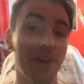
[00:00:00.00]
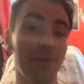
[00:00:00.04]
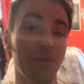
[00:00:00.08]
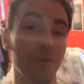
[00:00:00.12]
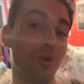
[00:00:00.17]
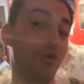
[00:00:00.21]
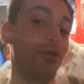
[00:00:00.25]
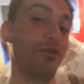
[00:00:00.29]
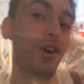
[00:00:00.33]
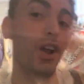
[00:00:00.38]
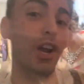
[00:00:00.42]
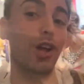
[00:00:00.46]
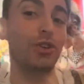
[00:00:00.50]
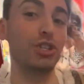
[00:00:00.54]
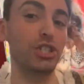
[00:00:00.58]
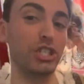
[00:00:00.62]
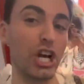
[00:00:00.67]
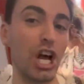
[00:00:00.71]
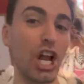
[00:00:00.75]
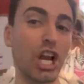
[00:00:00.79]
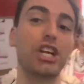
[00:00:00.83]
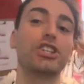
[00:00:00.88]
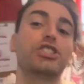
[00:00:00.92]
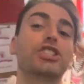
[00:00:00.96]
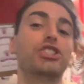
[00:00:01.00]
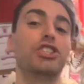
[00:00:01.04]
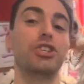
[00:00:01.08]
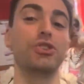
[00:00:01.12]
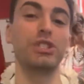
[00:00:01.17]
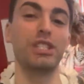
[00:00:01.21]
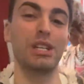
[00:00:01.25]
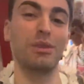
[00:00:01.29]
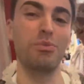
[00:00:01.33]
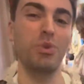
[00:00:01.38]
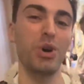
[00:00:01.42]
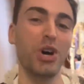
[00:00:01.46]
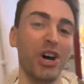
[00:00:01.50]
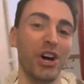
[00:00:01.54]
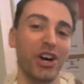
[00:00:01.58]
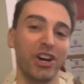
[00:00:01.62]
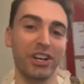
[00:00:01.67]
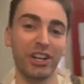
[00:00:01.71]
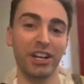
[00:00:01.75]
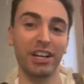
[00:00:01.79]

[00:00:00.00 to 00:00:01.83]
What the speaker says: We'll follow Charlotte to do some work.